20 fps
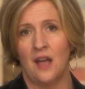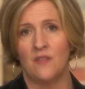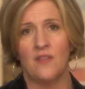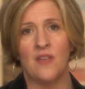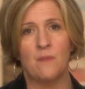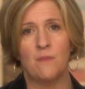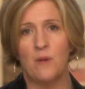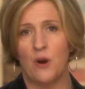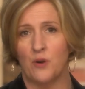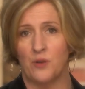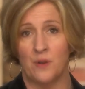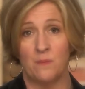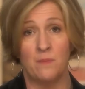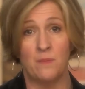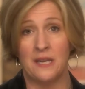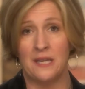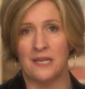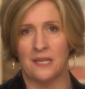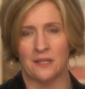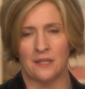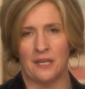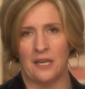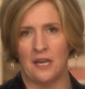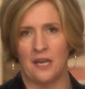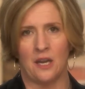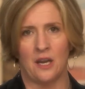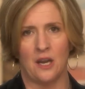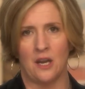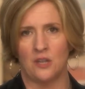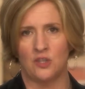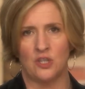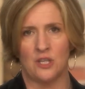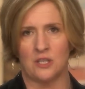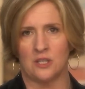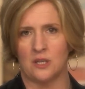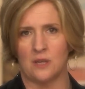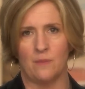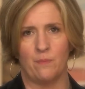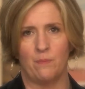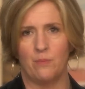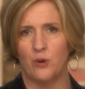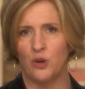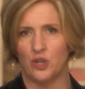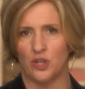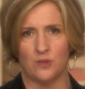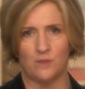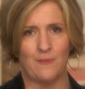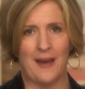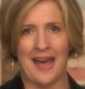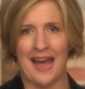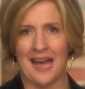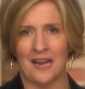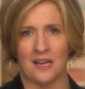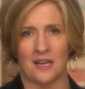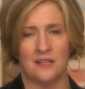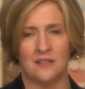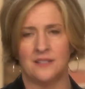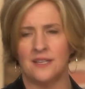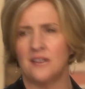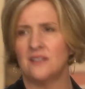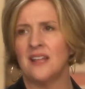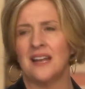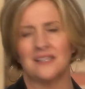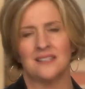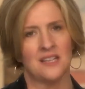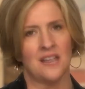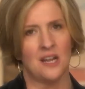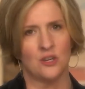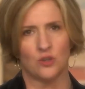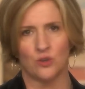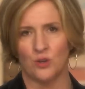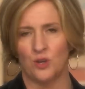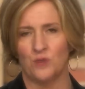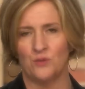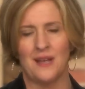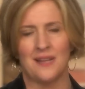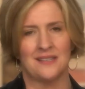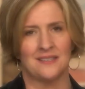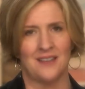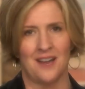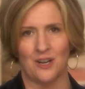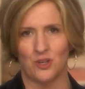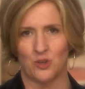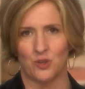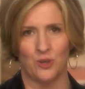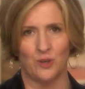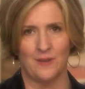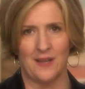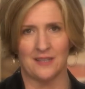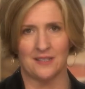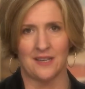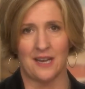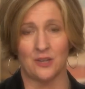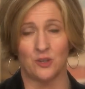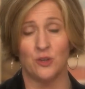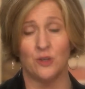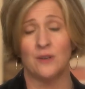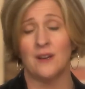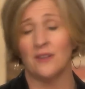They both immediately just pushed back and said, that's not true, that's not true, that's not true.